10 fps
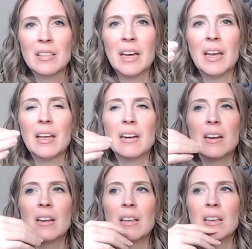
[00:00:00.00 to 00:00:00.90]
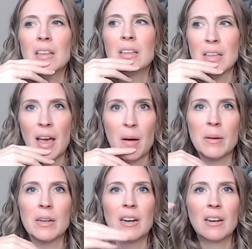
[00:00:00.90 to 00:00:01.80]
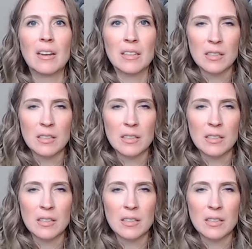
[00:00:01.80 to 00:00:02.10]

that it is happening,